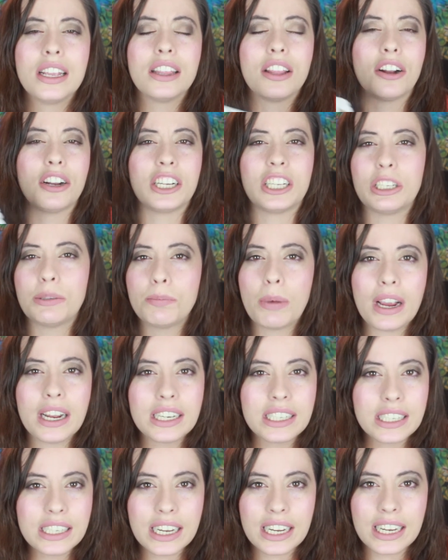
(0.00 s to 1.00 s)
there's
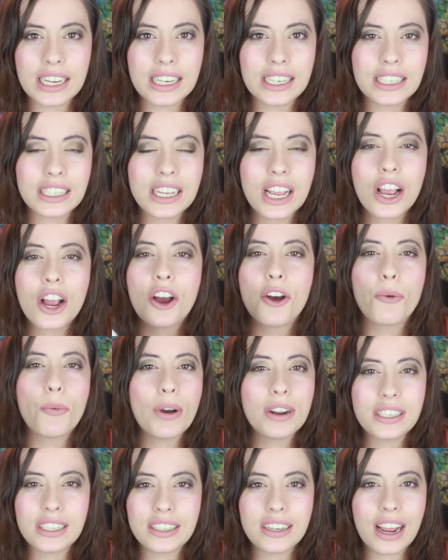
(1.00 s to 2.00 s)
spices,
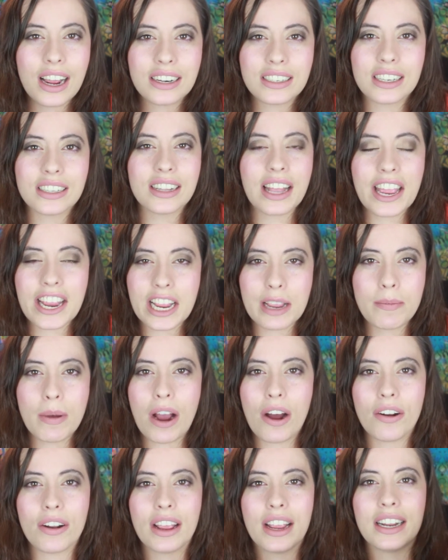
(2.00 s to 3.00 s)
what's not to like
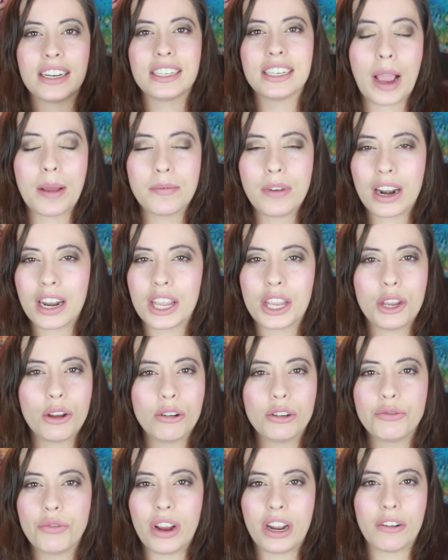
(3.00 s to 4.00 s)
about it. I'm not a
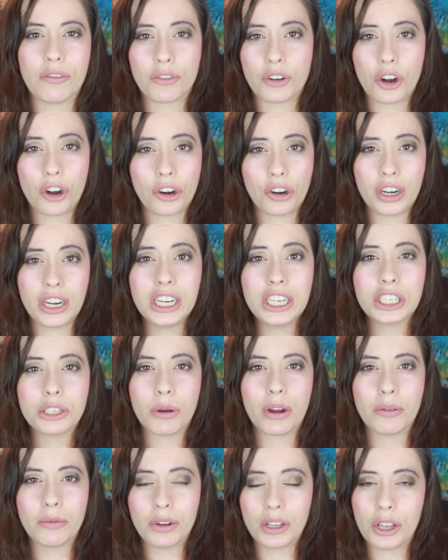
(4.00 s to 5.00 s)
huge fan of curry, so
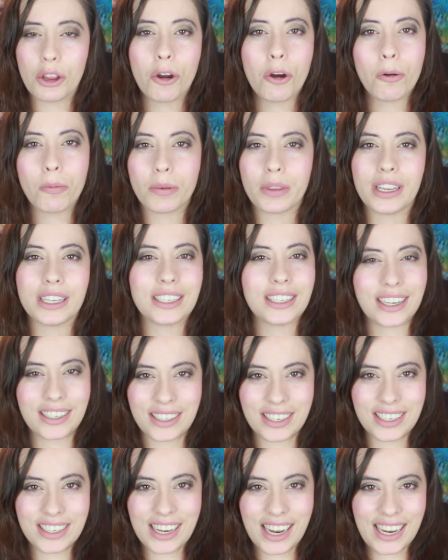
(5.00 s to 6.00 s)
I really hope this
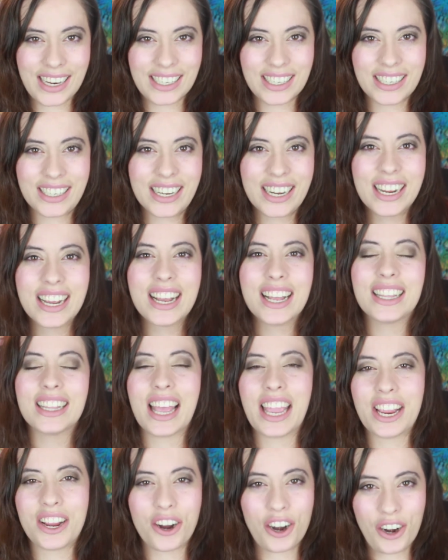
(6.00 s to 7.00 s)
doesn't taste
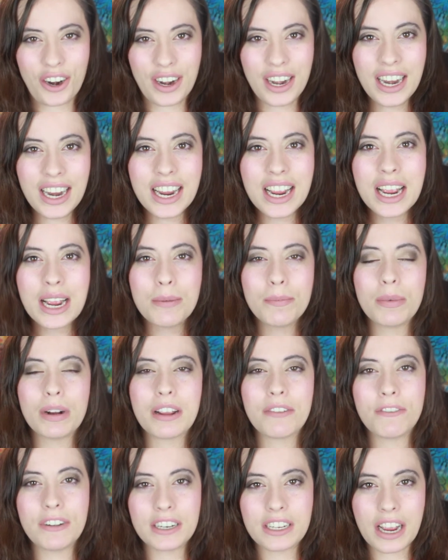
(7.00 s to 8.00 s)
like curry, but
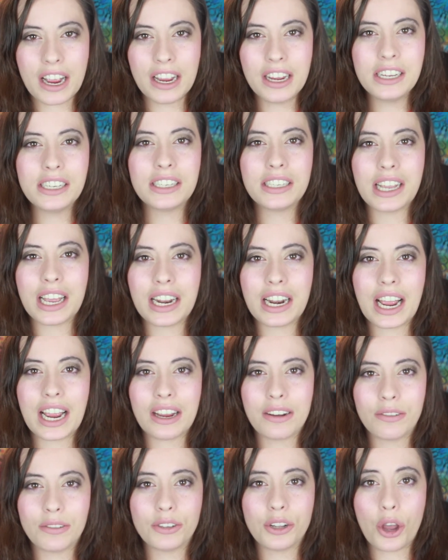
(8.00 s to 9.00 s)
if it does, then
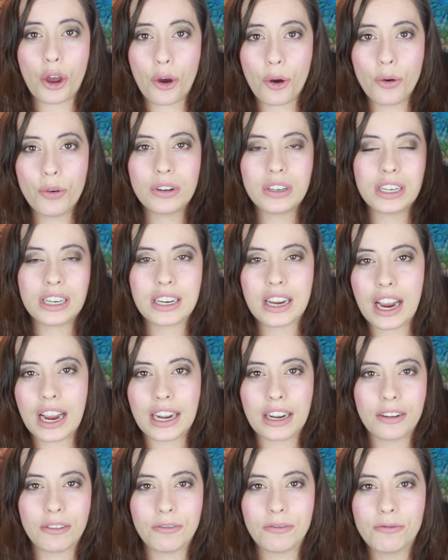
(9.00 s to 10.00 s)
I'll know to
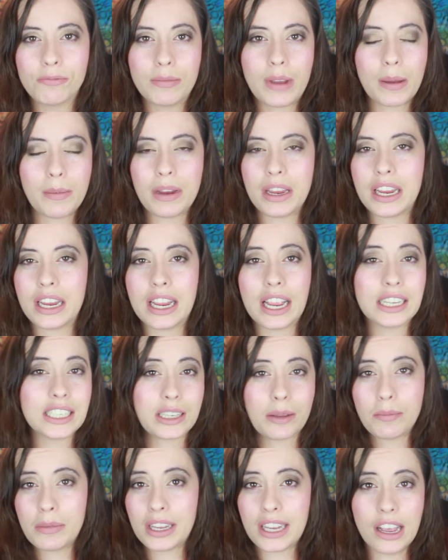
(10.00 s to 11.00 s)
kind of maybe get
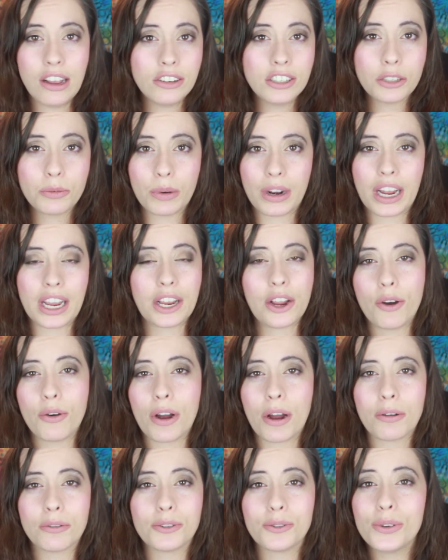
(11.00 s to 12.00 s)
something else when I go
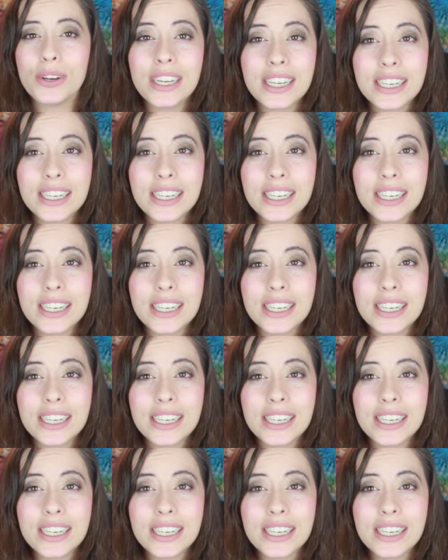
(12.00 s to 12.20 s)
out to